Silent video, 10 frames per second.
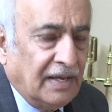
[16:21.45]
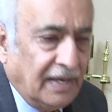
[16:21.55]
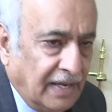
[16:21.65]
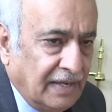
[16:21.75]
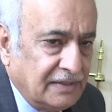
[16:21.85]

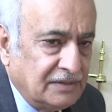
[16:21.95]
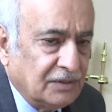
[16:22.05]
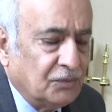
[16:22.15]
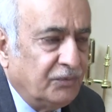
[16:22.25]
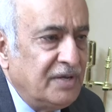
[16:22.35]
And
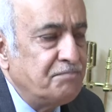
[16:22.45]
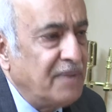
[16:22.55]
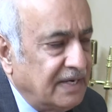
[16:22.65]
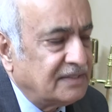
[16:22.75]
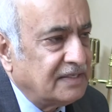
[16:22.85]
we
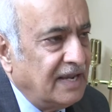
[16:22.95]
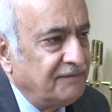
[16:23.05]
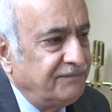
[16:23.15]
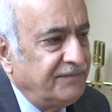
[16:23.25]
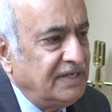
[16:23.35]
met
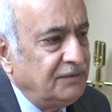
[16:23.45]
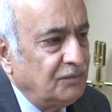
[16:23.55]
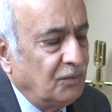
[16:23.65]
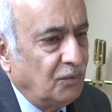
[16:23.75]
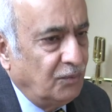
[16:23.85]

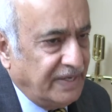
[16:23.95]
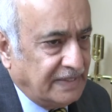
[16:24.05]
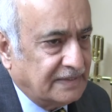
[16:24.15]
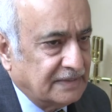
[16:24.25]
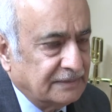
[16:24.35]
every
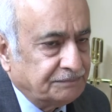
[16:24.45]
week.